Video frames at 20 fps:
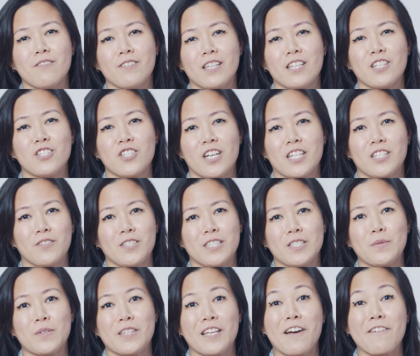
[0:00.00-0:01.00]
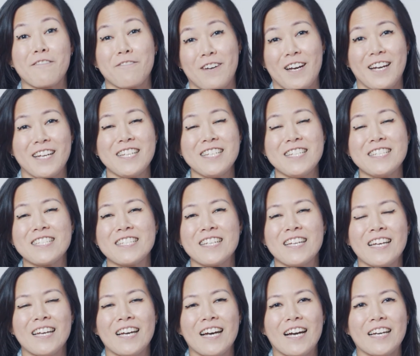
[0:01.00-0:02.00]
really generous with their advice.
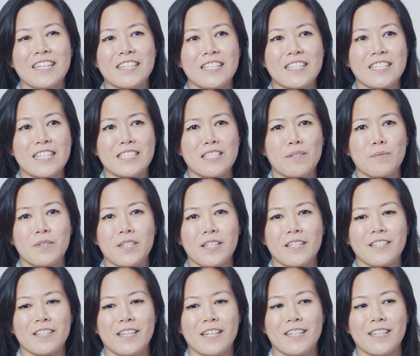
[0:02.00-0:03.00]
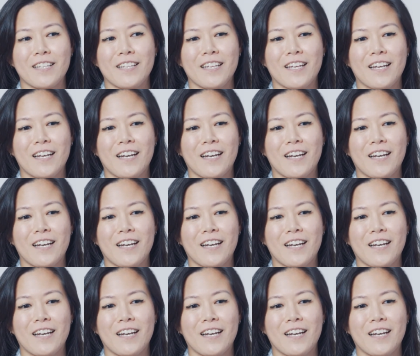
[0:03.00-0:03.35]
I think that's something that